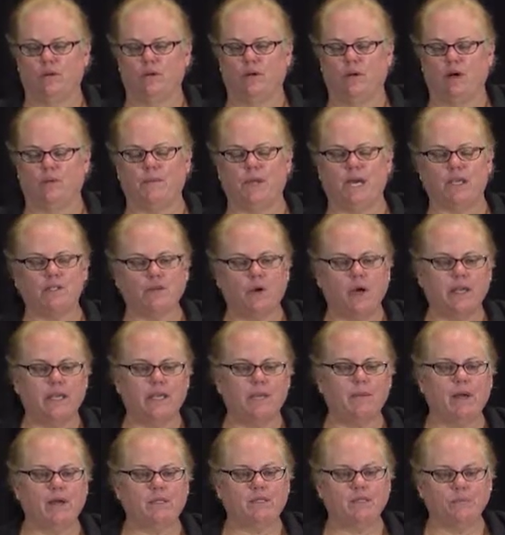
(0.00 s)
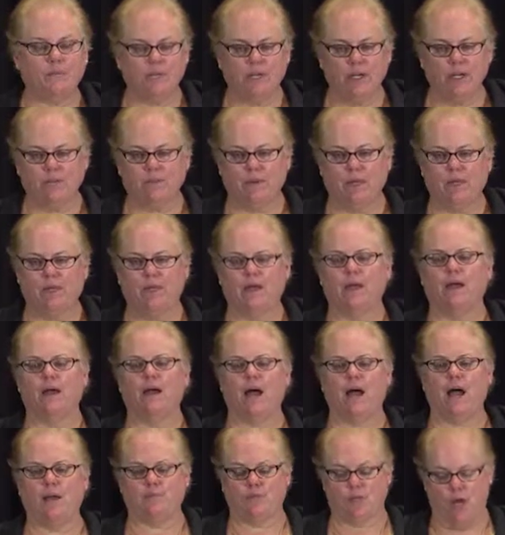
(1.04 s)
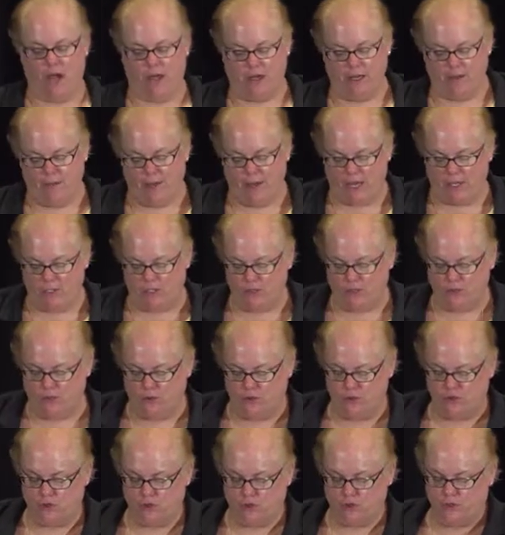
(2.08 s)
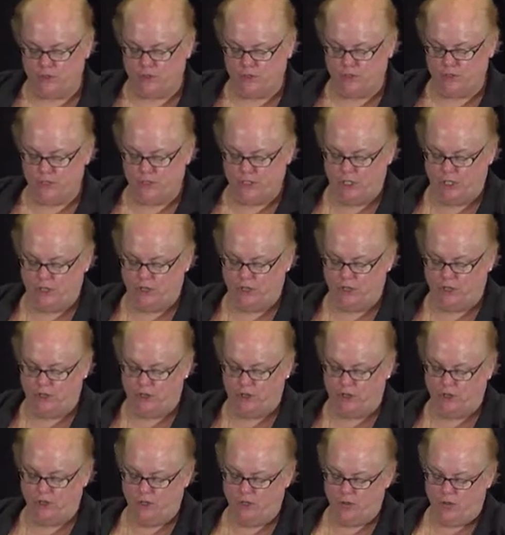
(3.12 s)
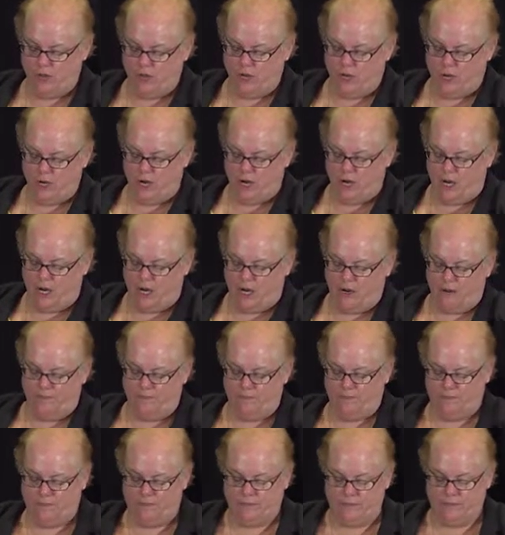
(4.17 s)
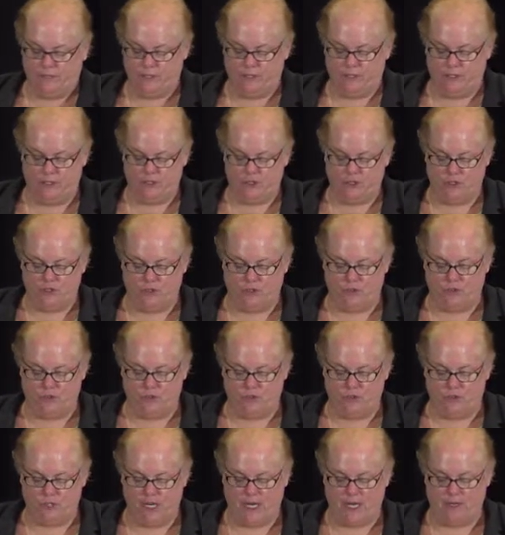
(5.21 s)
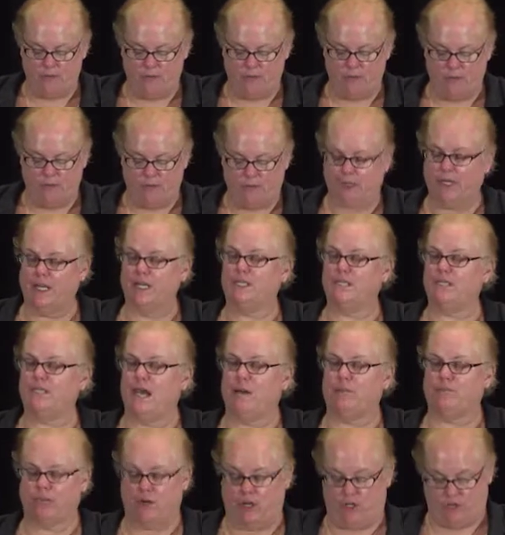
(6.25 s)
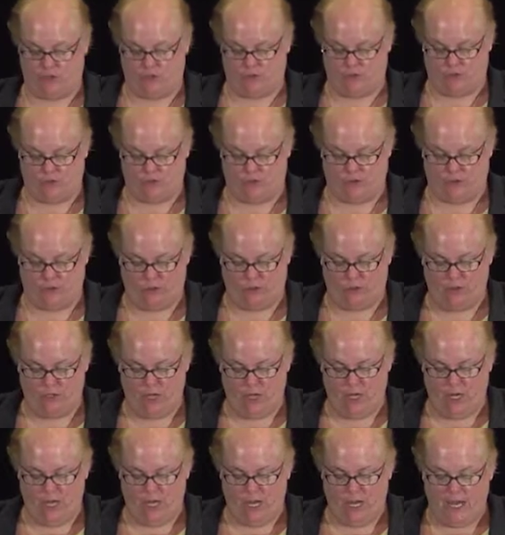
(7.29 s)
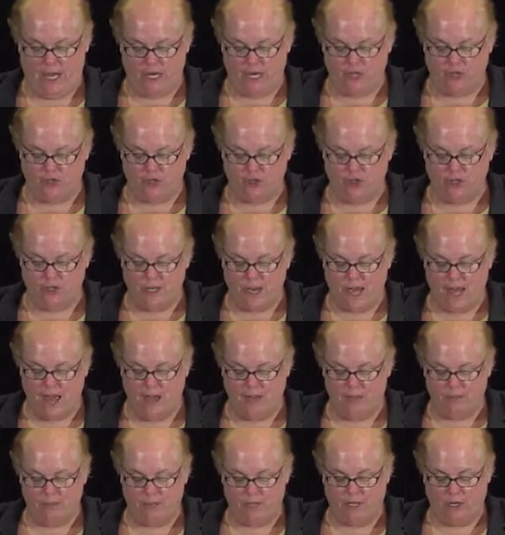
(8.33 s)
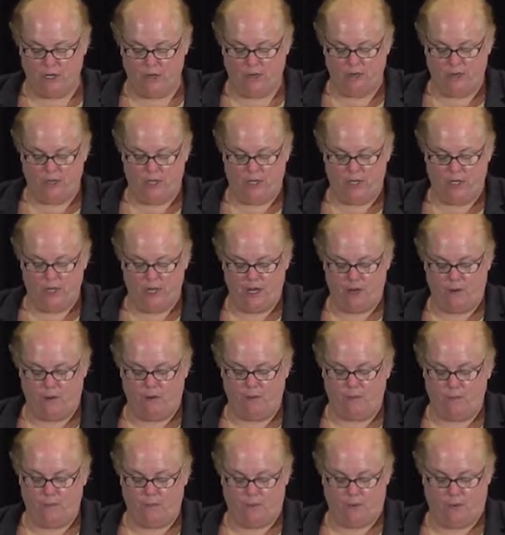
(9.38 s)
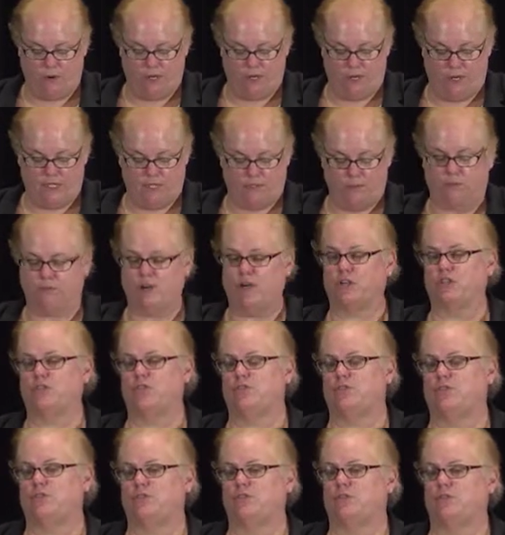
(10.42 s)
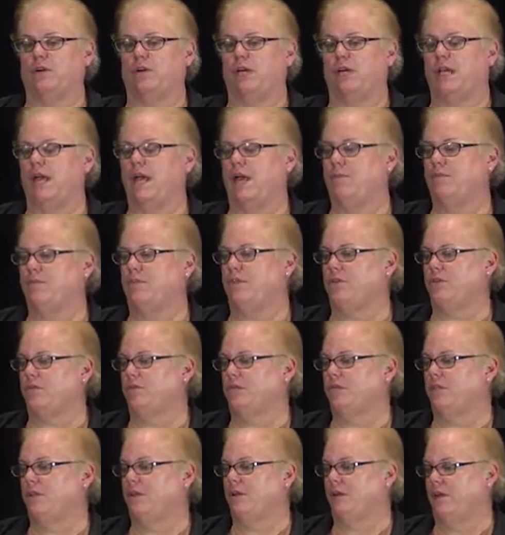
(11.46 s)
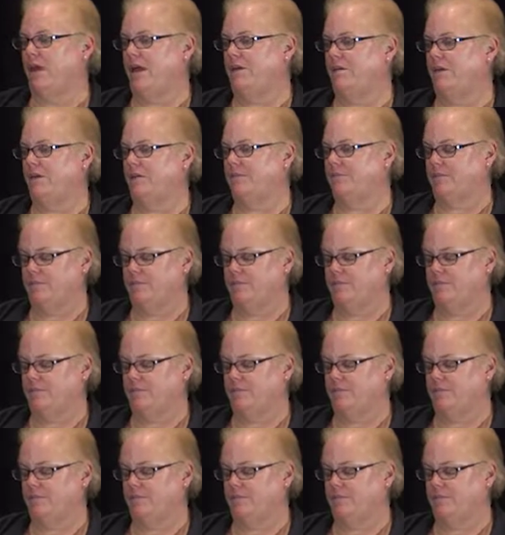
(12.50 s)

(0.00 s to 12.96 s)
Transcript: I'm not talking about debridement. I'm talking about a surgical procedure to replace that pressure ulcer. And it should not be coded or reported as a pressure ulcer at M1311.